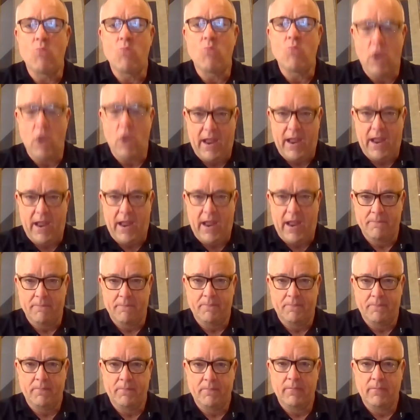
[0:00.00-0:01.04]
way
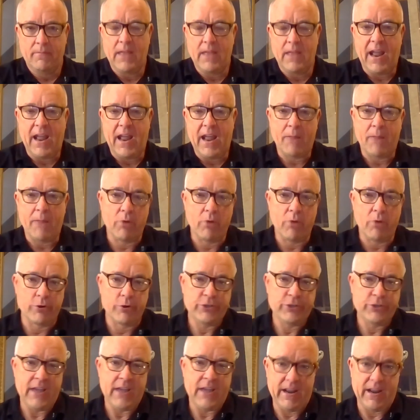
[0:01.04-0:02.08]
that I
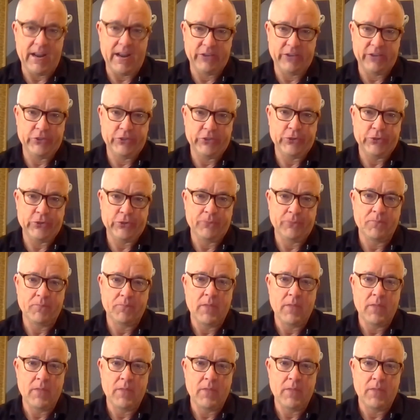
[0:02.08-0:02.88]
approached tennis.